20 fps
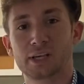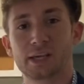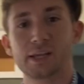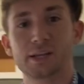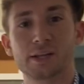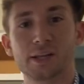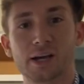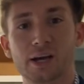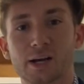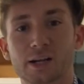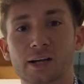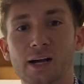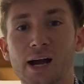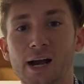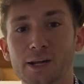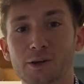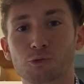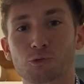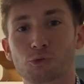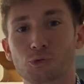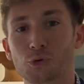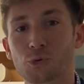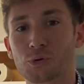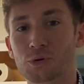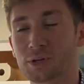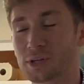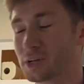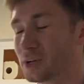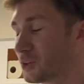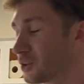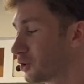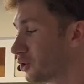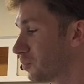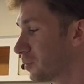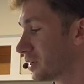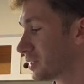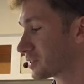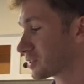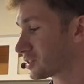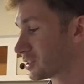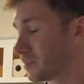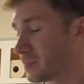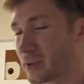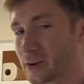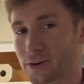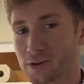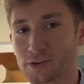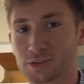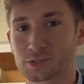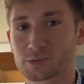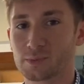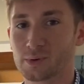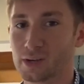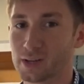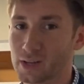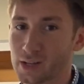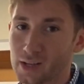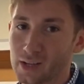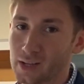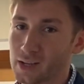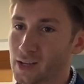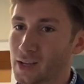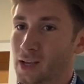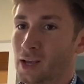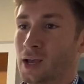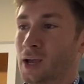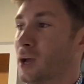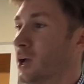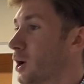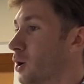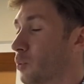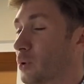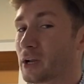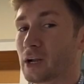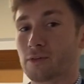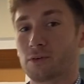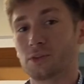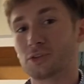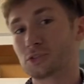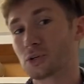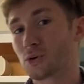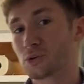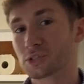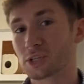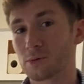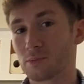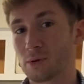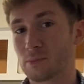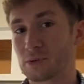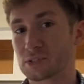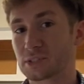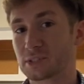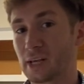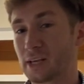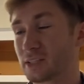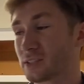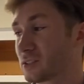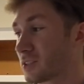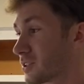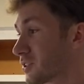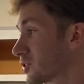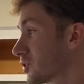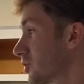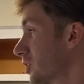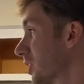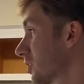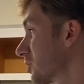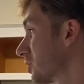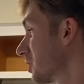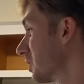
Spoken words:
and kind of ruined it a little bit in some areas, but whatever. There's always going to be mistakes in construction.